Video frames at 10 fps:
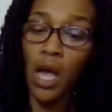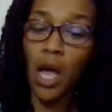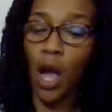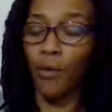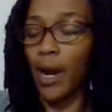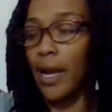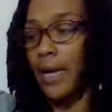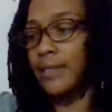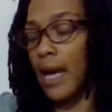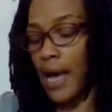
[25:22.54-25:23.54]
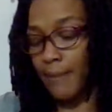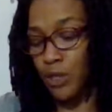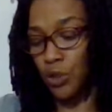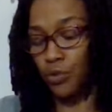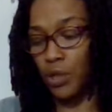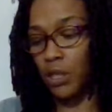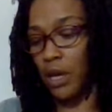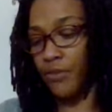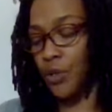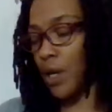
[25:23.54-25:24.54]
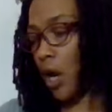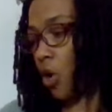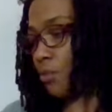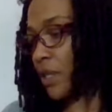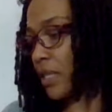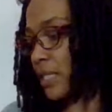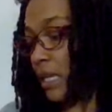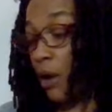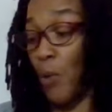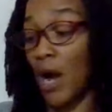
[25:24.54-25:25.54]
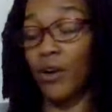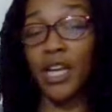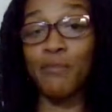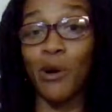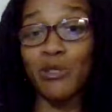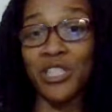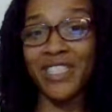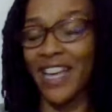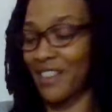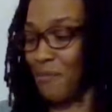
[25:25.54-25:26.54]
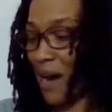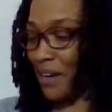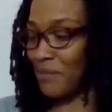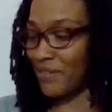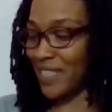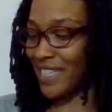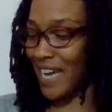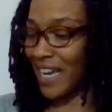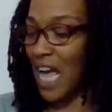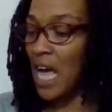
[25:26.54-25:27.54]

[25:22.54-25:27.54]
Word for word: All right, guys, I absolutely love you, and I hope that this, wow, emotions at the bottom of the deck.